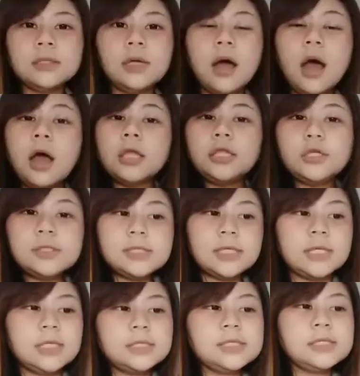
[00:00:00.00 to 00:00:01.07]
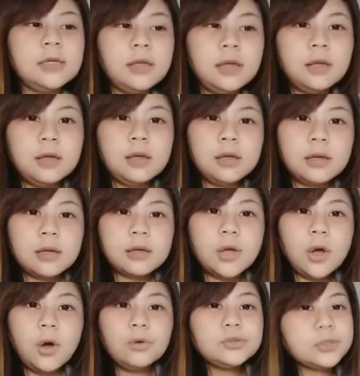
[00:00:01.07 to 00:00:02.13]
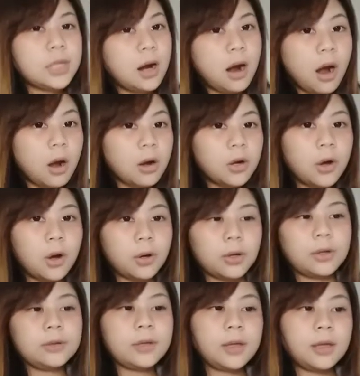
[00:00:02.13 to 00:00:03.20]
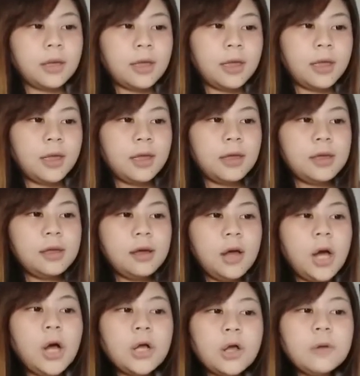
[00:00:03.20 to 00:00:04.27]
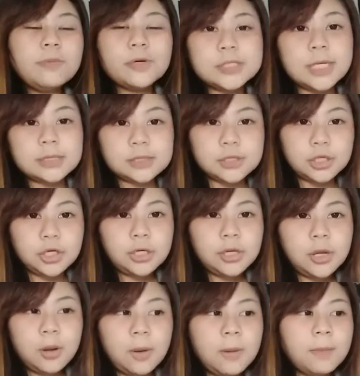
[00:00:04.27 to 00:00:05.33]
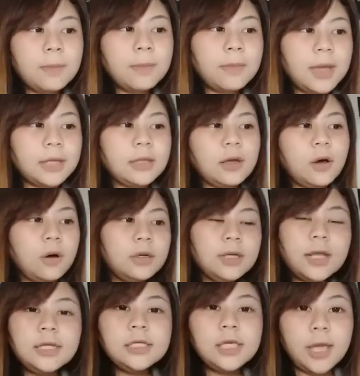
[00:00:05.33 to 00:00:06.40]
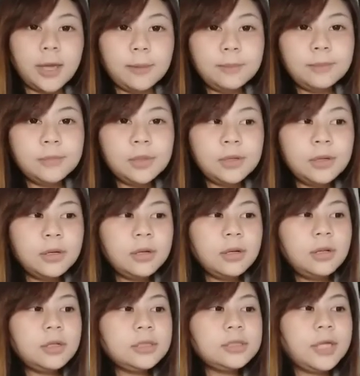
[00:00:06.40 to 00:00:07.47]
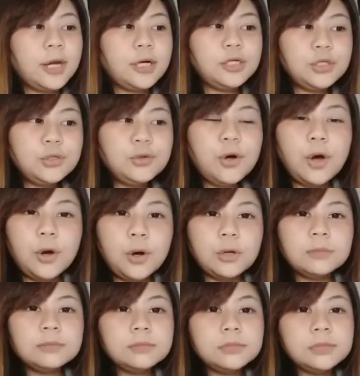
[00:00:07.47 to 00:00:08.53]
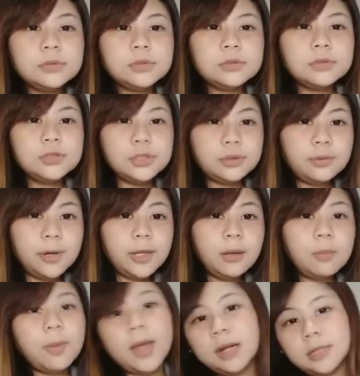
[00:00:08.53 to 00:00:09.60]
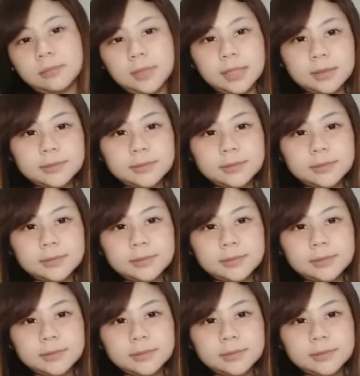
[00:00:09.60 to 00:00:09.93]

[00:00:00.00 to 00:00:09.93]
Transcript: hot news is go to Hong Kong. Hong Kong protesters make online game their new home during pandemic.